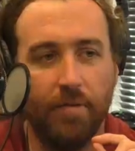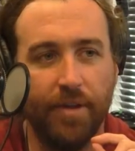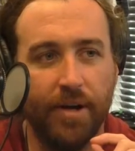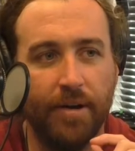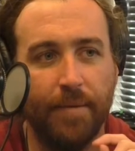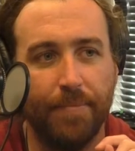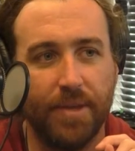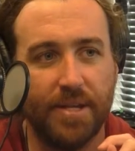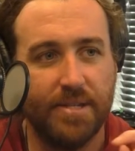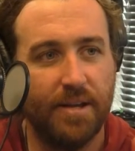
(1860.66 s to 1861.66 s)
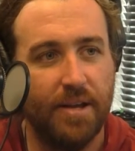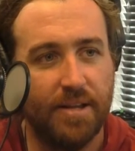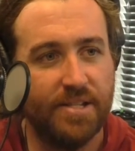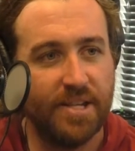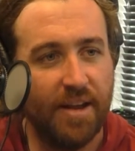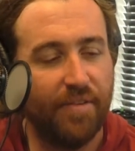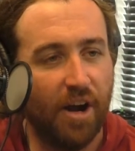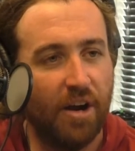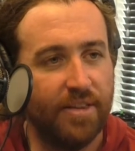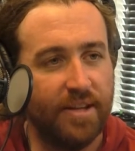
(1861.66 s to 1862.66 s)
there? Yeah. It's kind of a
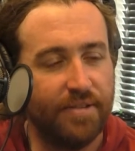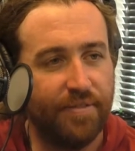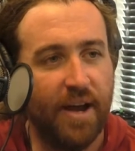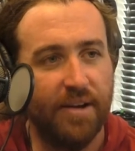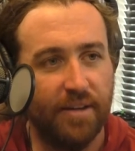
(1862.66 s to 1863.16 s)
hard thing to find. Like,